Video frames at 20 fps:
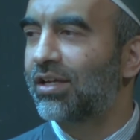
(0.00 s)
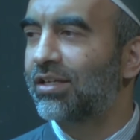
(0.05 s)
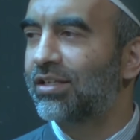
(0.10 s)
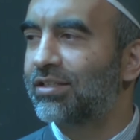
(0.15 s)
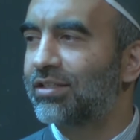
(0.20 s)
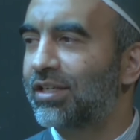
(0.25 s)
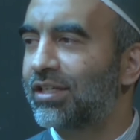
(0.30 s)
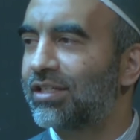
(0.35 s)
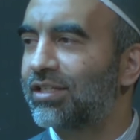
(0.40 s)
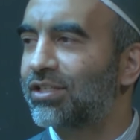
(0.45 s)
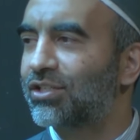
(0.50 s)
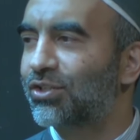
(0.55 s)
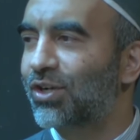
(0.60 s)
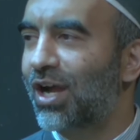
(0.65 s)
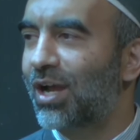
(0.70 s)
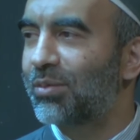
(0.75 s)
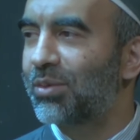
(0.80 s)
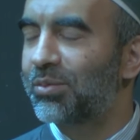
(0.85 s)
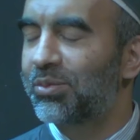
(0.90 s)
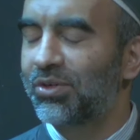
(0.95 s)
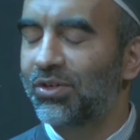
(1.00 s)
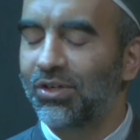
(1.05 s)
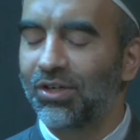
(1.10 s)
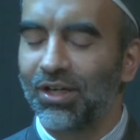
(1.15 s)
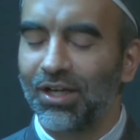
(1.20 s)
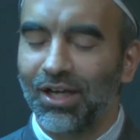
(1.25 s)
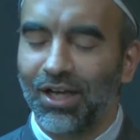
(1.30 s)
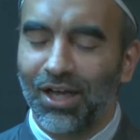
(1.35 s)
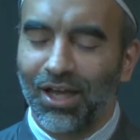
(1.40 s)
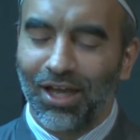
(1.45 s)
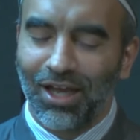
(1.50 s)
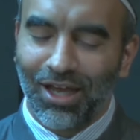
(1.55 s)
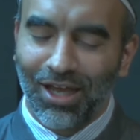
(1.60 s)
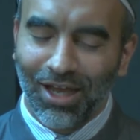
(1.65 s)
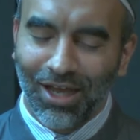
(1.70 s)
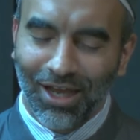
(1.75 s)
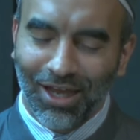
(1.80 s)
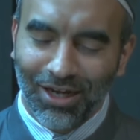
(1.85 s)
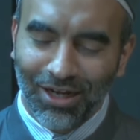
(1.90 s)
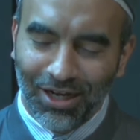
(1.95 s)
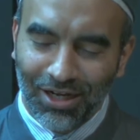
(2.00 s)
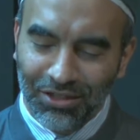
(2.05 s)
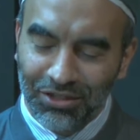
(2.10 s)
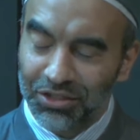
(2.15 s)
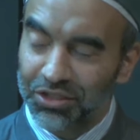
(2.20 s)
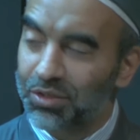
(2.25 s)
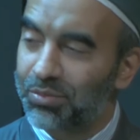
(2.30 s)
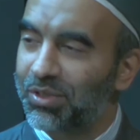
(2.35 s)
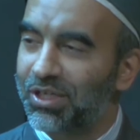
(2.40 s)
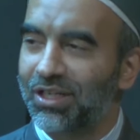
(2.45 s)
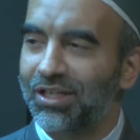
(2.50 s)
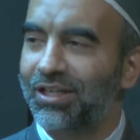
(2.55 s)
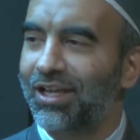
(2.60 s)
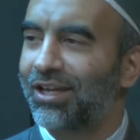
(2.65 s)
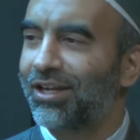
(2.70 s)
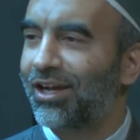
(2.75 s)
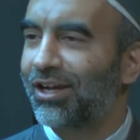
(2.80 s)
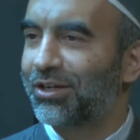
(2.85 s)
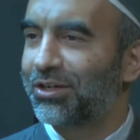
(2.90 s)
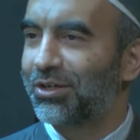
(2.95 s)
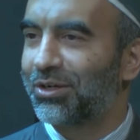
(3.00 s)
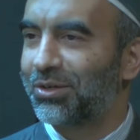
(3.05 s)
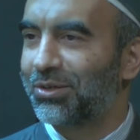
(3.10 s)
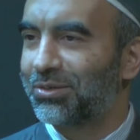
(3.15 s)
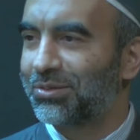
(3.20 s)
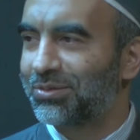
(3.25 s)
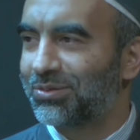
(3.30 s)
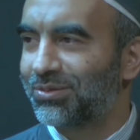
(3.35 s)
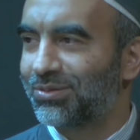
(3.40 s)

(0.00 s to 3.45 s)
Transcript: It's indescribable, and Hazrat Jibril cannot go.